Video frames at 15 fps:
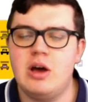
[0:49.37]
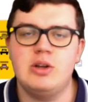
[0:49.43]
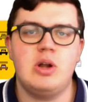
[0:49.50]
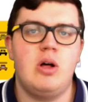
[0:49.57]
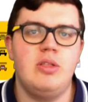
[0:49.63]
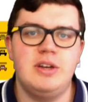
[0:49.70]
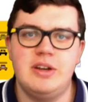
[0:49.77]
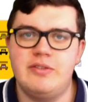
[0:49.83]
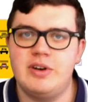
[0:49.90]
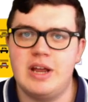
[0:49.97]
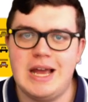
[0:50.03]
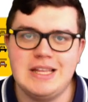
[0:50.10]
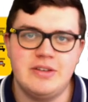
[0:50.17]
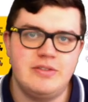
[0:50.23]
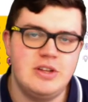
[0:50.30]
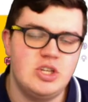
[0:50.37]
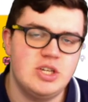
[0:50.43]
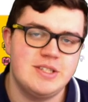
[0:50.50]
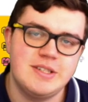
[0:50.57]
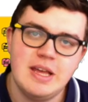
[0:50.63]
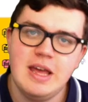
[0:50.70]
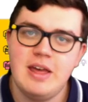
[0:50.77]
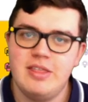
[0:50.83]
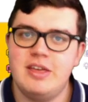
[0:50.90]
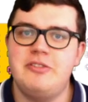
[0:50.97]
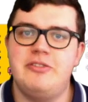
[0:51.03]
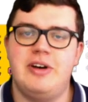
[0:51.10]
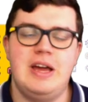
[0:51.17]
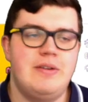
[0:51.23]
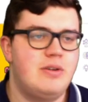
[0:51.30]
out all the different kinds of niches that
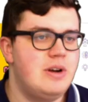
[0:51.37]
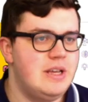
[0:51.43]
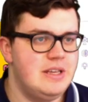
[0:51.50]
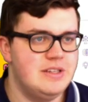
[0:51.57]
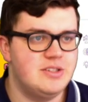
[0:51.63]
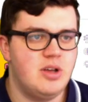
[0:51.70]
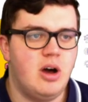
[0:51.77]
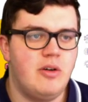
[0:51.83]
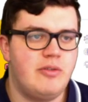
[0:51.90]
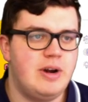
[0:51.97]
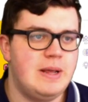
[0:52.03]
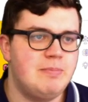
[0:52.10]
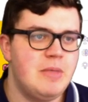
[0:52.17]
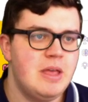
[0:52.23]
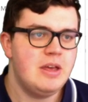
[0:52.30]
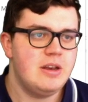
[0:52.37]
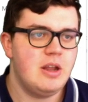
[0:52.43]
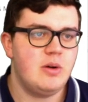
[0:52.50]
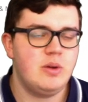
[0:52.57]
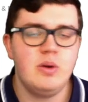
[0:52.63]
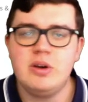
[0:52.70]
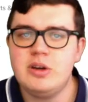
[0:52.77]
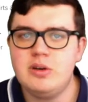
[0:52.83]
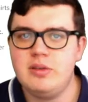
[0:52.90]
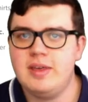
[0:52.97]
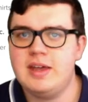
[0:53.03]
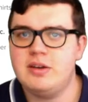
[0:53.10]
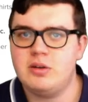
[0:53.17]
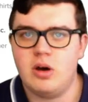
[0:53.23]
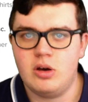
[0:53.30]
Fiverr is offering. Now, you can do
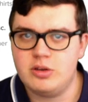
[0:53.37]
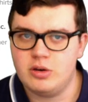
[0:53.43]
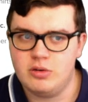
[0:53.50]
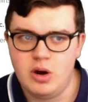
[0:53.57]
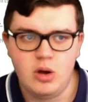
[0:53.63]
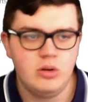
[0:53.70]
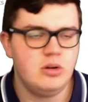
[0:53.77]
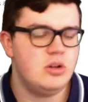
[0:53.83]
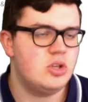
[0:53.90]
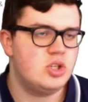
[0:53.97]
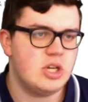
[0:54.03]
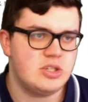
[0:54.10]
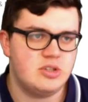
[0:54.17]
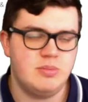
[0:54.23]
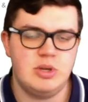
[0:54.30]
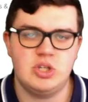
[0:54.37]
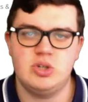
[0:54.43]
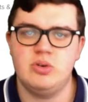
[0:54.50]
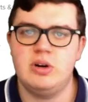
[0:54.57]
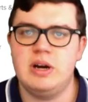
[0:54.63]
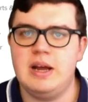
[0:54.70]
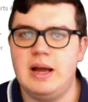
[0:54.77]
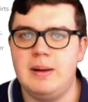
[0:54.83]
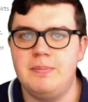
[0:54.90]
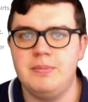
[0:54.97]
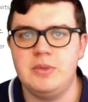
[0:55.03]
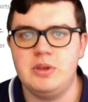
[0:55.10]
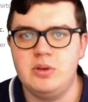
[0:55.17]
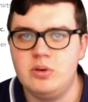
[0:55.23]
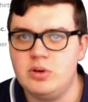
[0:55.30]
that on your own, just to be sure.
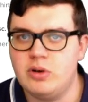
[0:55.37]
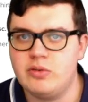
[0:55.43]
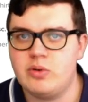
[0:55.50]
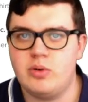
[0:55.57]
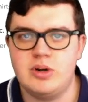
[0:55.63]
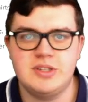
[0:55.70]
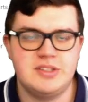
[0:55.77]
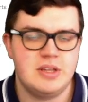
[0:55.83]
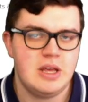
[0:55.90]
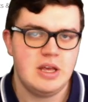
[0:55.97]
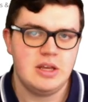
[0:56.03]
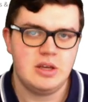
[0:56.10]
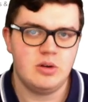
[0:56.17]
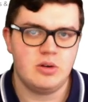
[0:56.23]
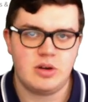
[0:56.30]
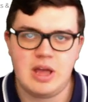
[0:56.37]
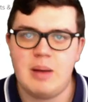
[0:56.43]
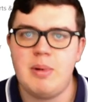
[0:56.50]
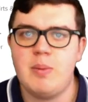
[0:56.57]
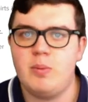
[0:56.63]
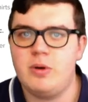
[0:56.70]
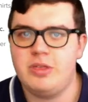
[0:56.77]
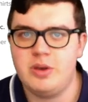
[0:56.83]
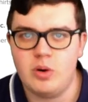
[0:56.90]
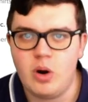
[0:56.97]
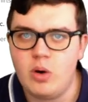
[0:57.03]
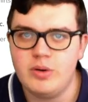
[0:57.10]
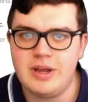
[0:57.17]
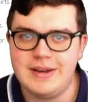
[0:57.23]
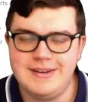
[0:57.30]
You can, of course, come up with your
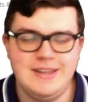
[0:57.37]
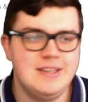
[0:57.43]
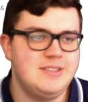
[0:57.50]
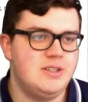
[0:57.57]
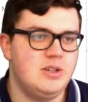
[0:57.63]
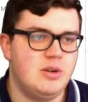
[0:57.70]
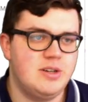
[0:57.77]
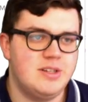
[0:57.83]
own ideas. You don't